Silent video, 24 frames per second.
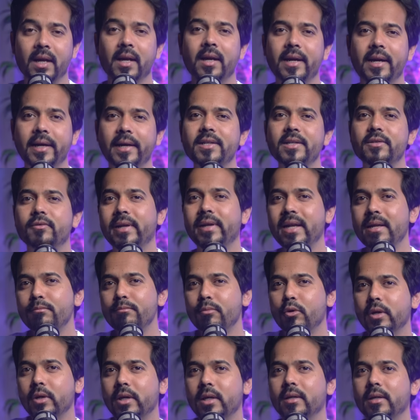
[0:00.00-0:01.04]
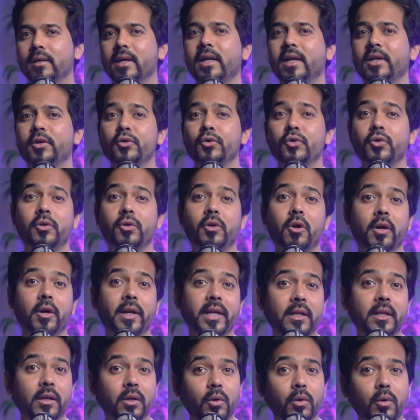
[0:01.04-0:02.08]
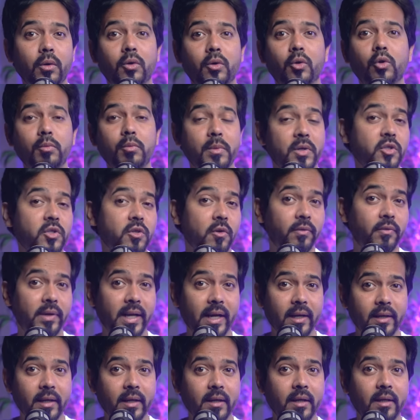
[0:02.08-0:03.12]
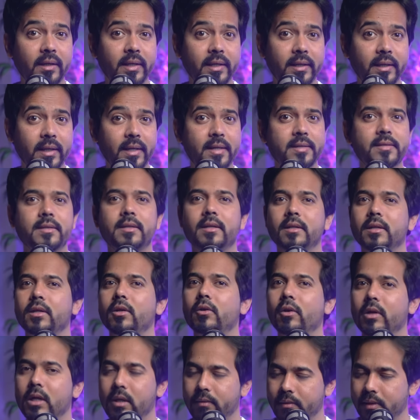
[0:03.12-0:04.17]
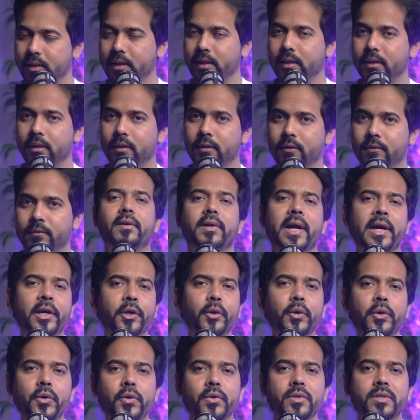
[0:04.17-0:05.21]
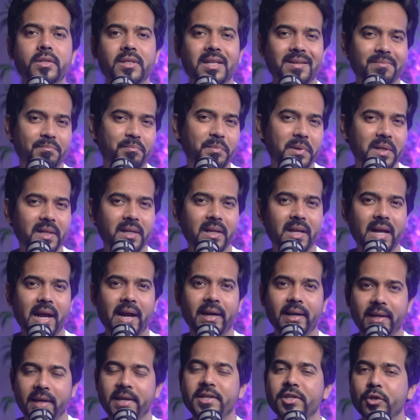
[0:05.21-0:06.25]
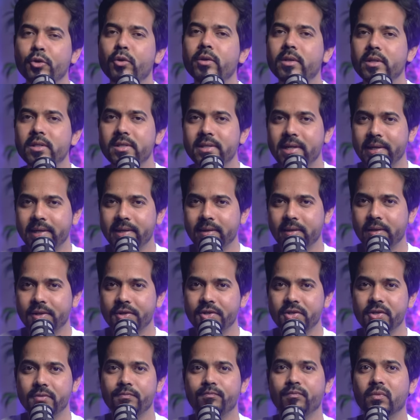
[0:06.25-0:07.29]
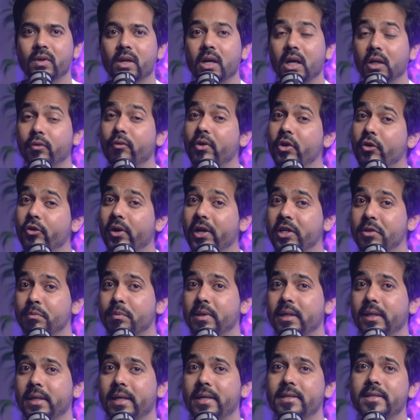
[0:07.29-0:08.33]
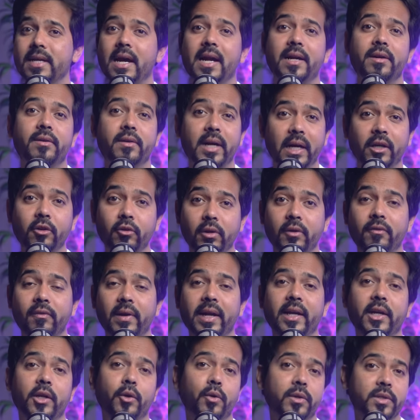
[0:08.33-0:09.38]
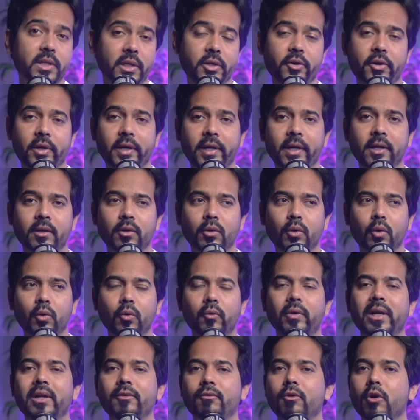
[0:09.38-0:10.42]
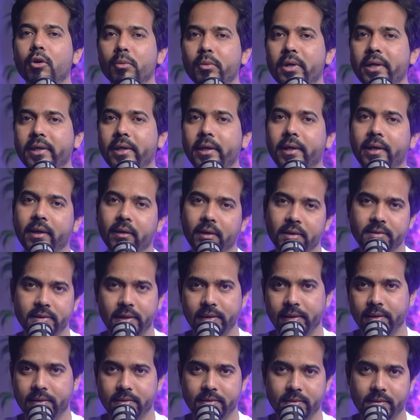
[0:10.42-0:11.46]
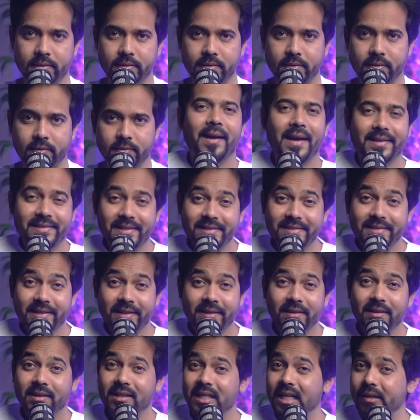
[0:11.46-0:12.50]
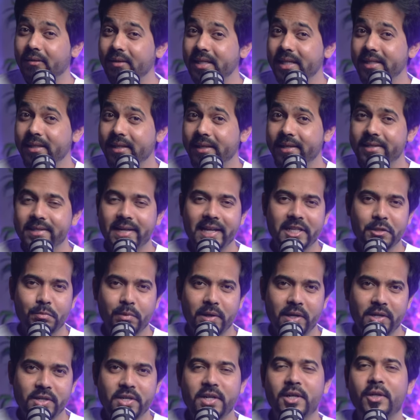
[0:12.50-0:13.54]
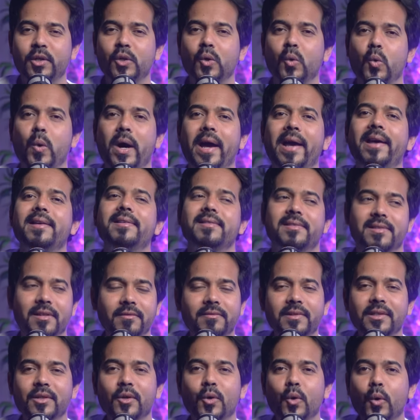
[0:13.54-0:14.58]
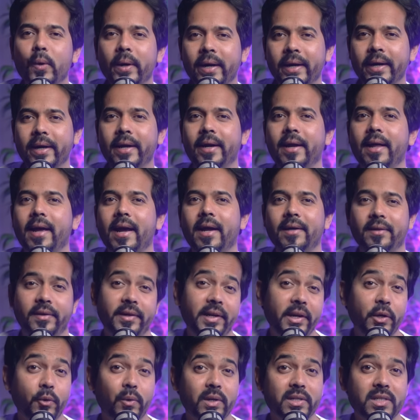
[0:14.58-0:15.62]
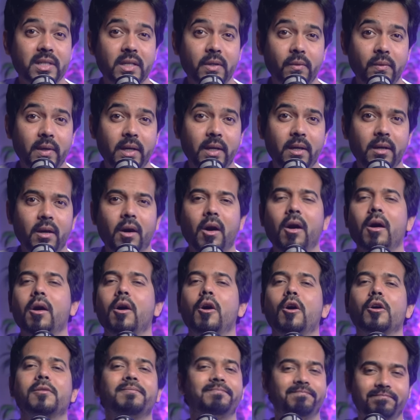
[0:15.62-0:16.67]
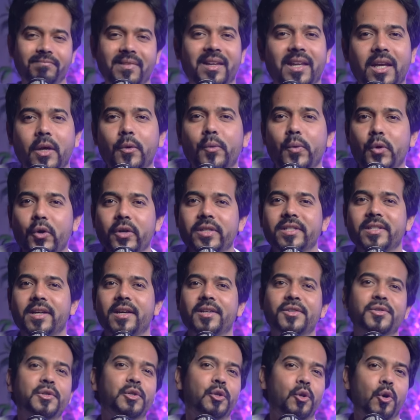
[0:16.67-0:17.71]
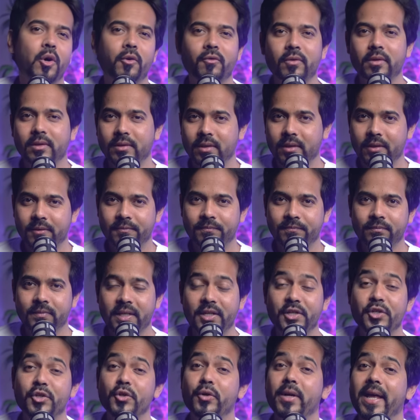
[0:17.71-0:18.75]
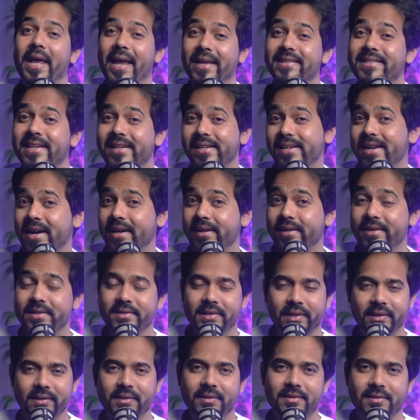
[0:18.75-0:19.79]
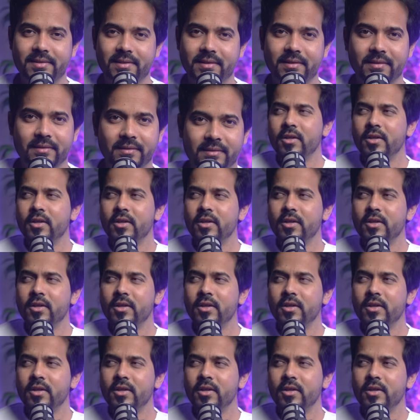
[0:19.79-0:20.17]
It is very important that you should not include too much of technical details in your cover letter. Try to use simple and easy to understand English. Convey your expertise and try to reflect your seniority through well-formulated English sentences. As I said, cover letter is an explanation to why someone go ahead and read your CV or give you a chance to talk further. It should exactly address that concern.